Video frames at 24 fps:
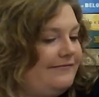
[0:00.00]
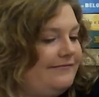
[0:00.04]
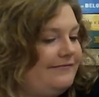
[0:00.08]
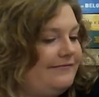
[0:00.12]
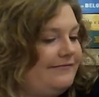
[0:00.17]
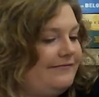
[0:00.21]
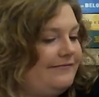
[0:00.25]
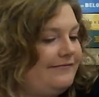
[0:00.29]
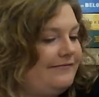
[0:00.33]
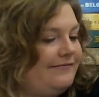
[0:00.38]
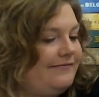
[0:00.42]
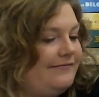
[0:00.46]

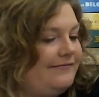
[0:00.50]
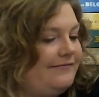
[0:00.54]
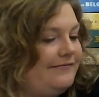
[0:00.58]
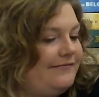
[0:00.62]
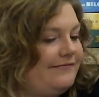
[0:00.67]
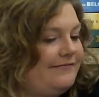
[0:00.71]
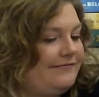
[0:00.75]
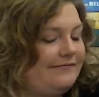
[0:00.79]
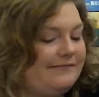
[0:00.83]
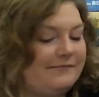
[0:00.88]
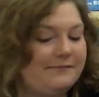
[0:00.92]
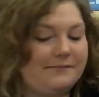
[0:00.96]

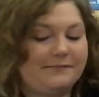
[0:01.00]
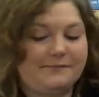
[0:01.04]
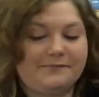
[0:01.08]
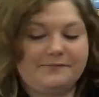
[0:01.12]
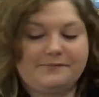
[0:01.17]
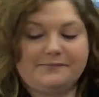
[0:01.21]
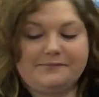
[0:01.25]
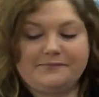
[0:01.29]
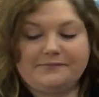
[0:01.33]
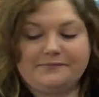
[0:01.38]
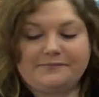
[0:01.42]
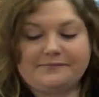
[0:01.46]

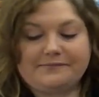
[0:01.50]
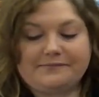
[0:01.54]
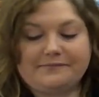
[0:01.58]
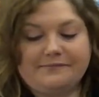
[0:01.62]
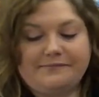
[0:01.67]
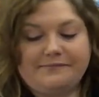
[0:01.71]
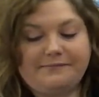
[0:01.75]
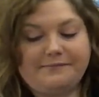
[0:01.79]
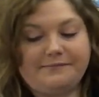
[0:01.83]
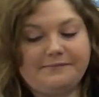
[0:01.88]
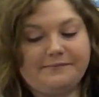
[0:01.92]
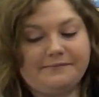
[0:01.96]

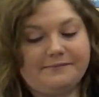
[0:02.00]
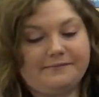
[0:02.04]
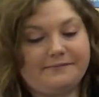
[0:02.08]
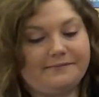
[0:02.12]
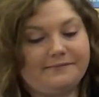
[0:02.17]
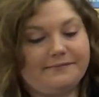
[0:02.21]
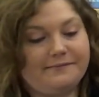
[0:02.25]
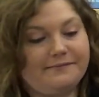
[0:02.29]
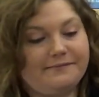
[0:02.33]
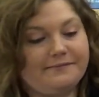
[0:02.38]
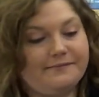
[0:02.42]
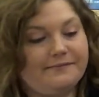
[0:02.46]

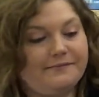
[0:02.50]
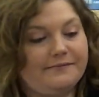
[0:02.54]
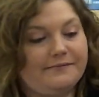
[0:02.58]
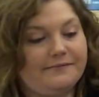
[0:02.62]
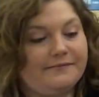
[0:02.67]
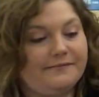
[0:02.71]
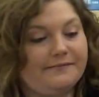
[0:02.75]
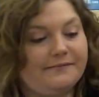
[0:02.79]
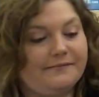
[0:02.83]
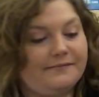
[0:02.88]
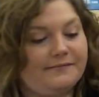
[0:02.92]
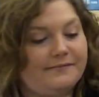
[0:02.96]

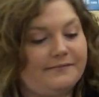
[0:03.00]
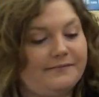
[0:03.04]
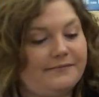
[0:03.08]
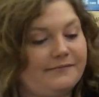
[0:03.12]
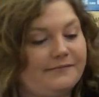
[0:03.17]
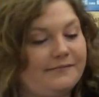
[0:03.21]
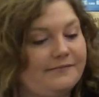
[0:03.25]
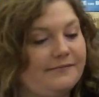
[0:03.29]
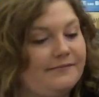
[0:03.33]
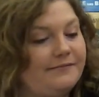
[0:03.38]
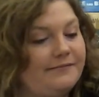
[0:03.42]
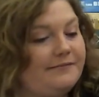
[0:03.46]

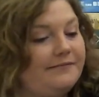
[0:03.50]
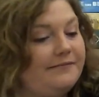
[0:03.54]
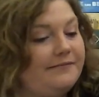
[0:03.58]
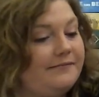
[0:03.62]
This person isn't speaking.